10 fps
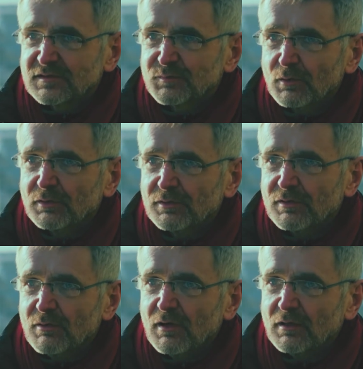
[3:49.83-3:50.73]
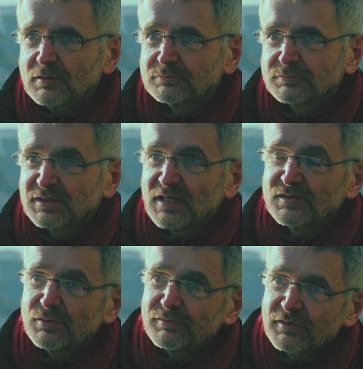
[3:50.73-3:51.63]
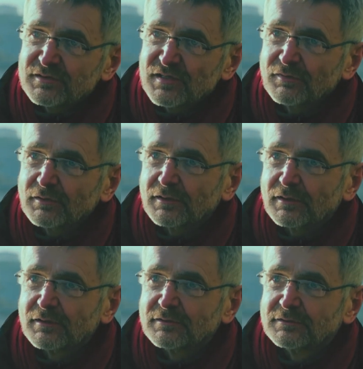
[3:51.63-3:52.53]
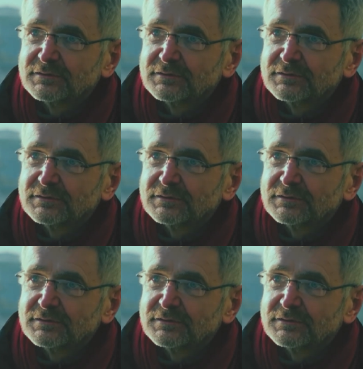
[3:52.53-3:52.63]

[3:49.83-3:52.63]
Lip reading: explore who you are. And they do it very differently.